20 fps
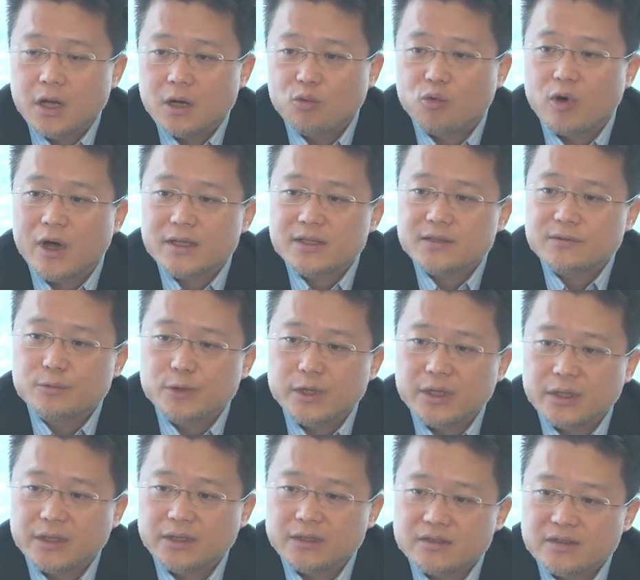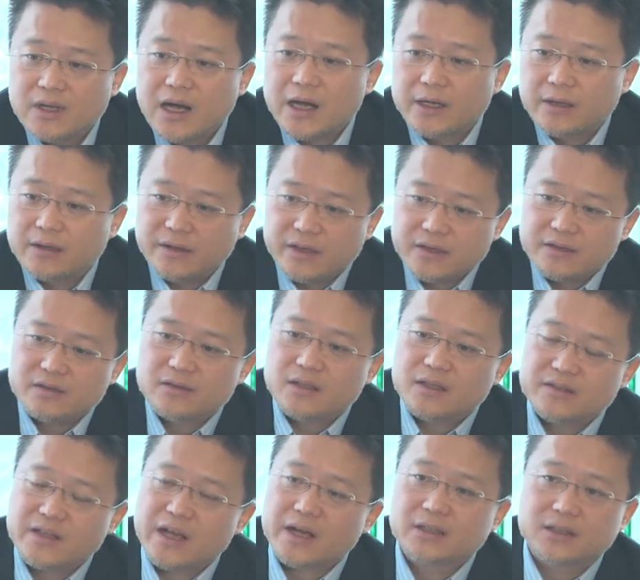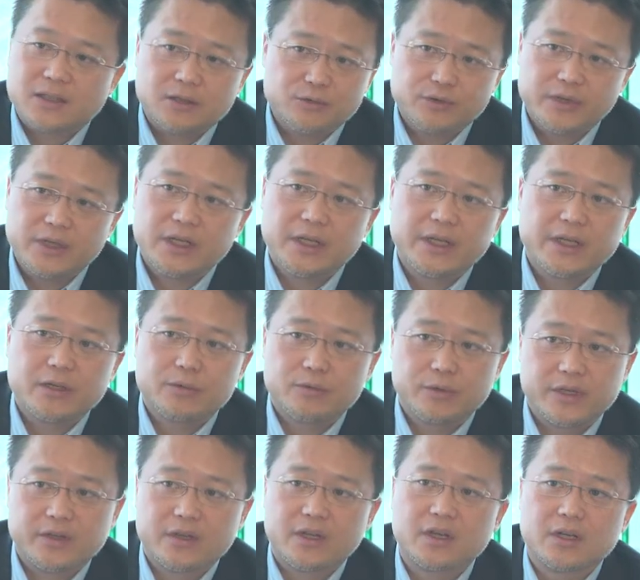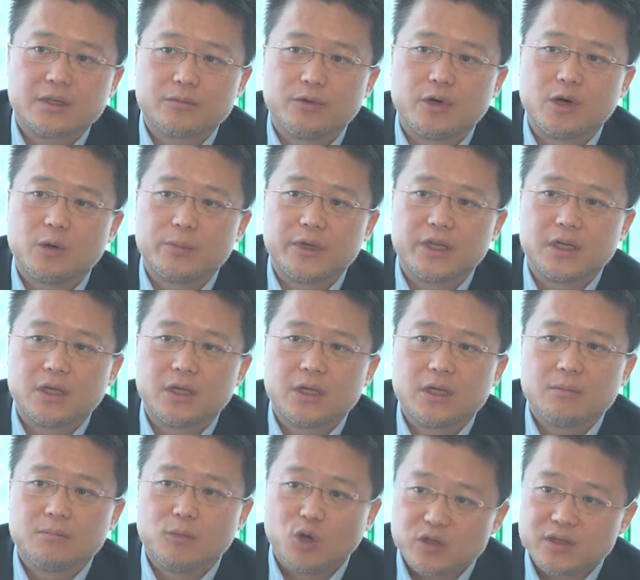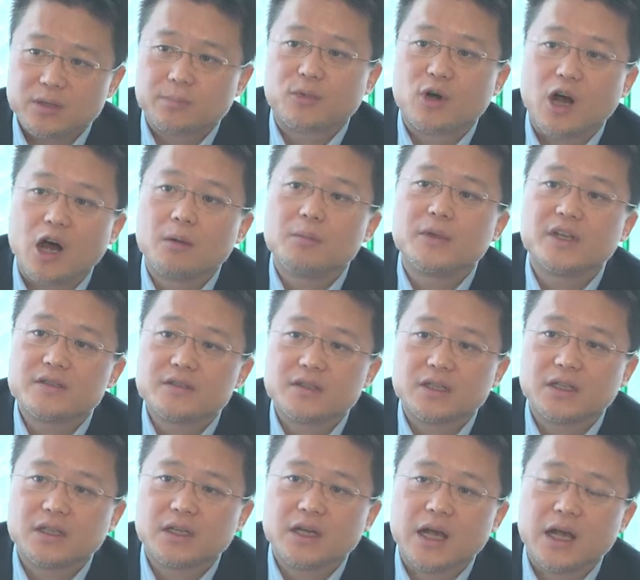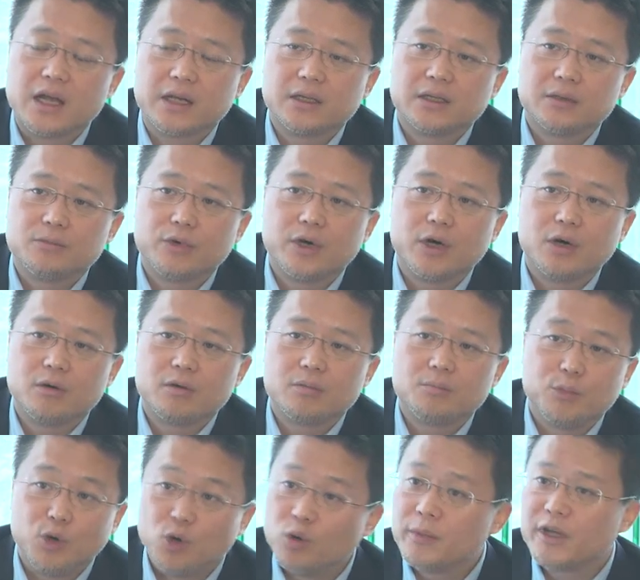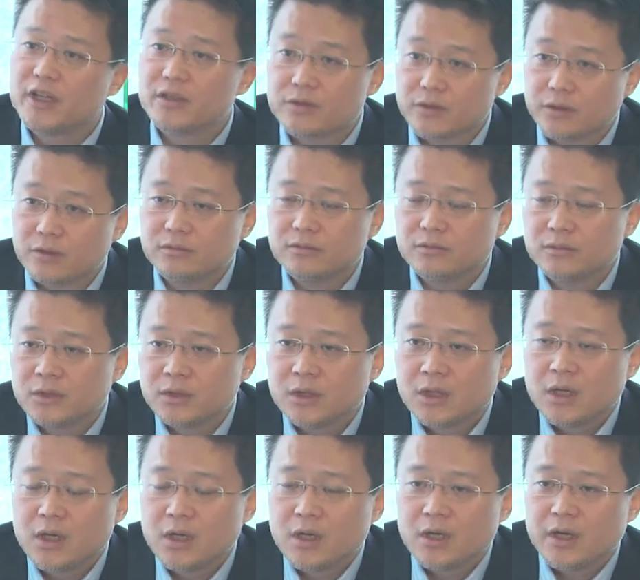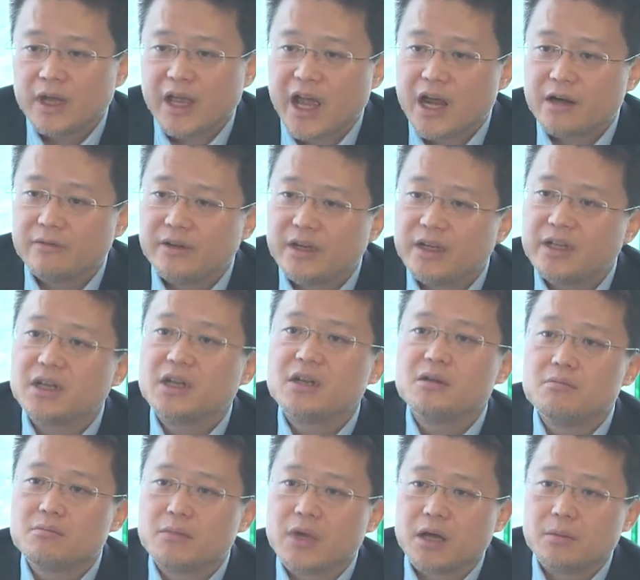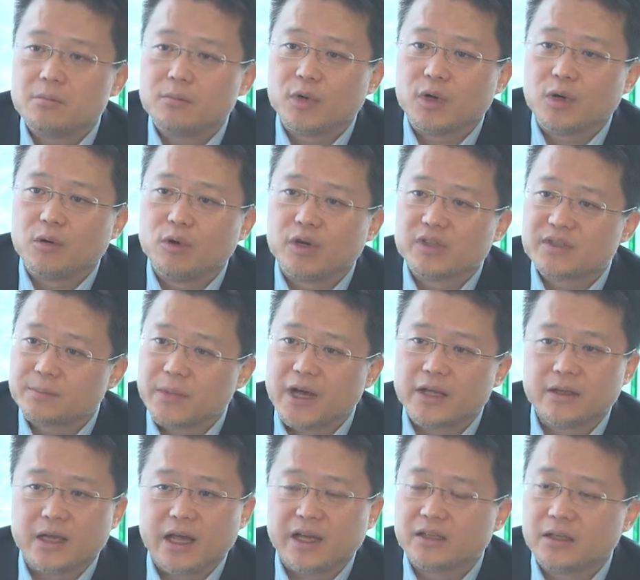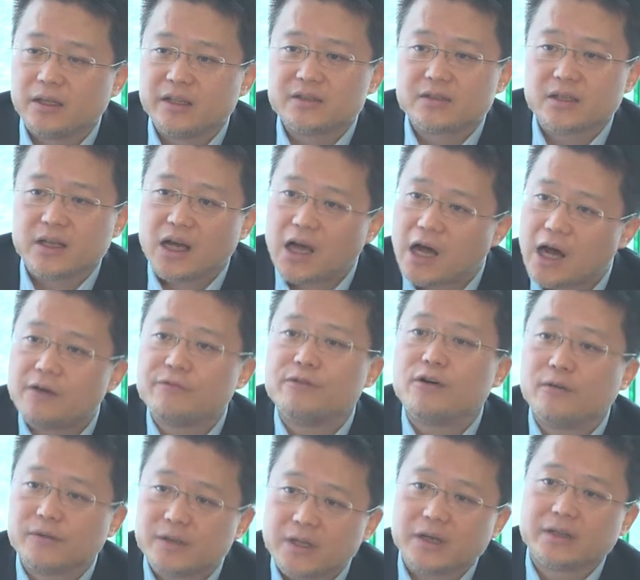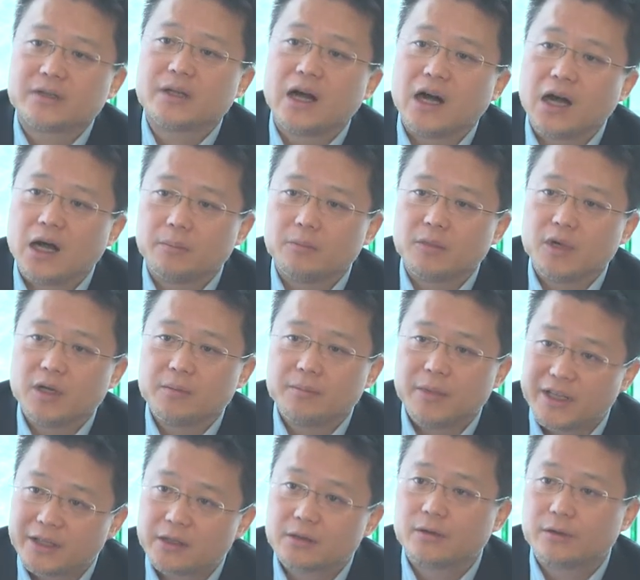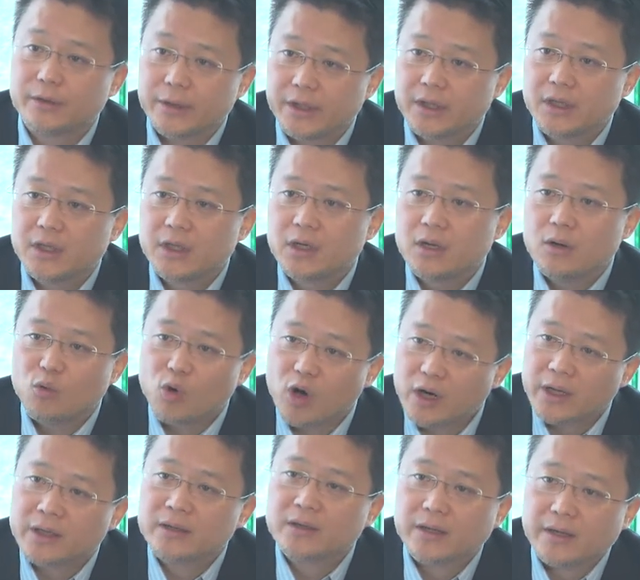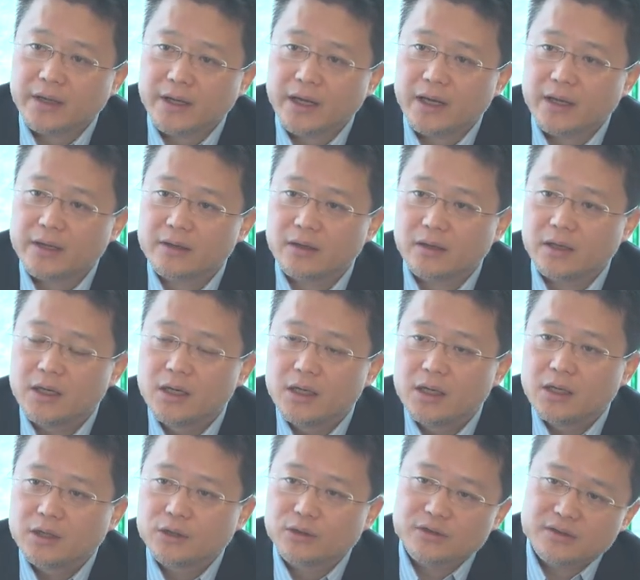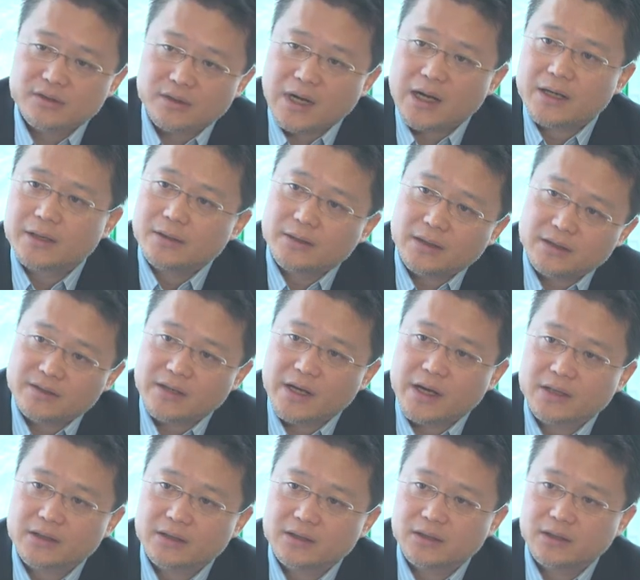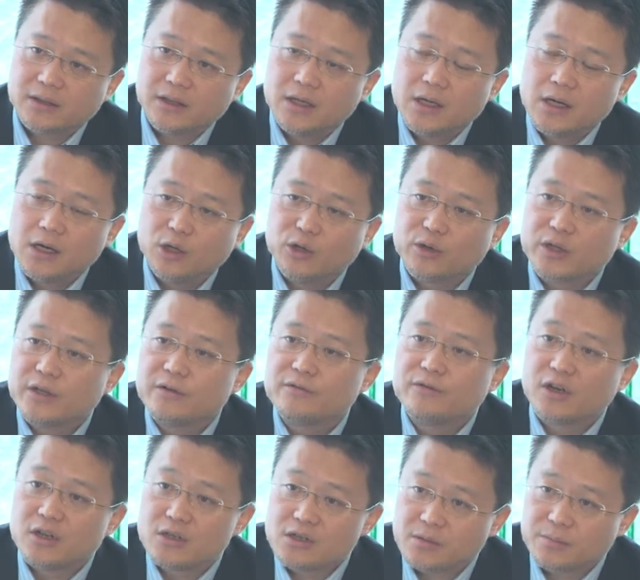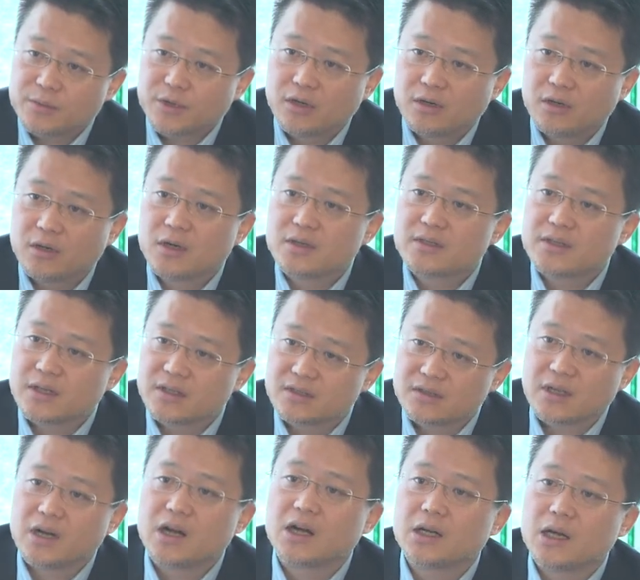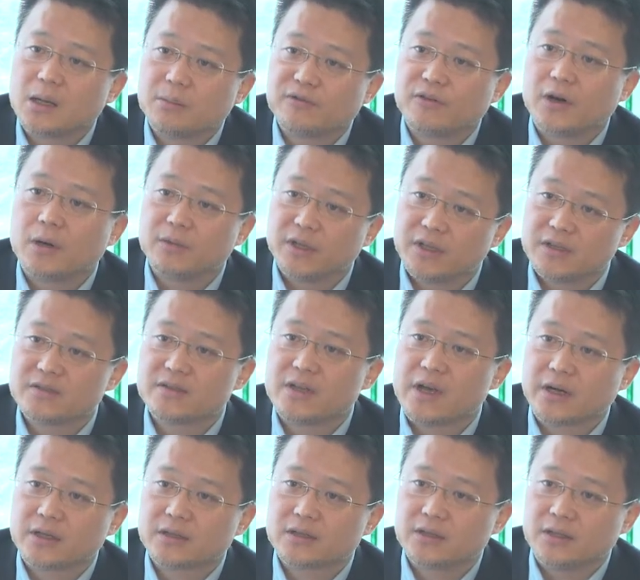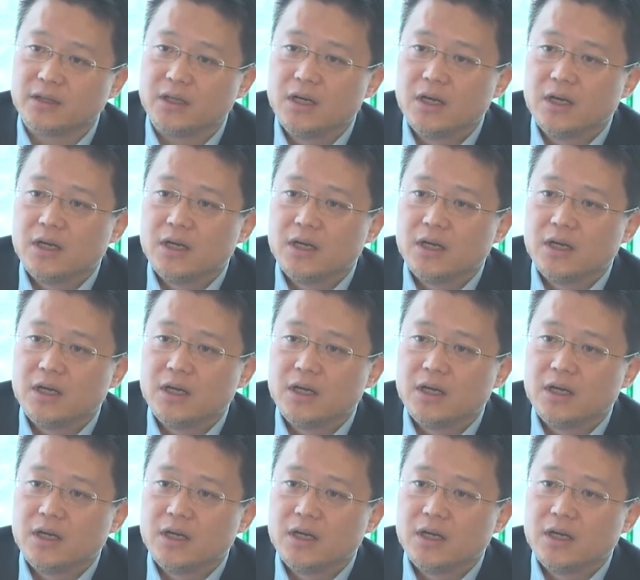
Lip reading: Once we decide this is the sector really we think will be most promising and will booming soon, every team member will spend at least half of their time, mandatory, working together to study the sector, looking for entrepreneurs and startups from this sector.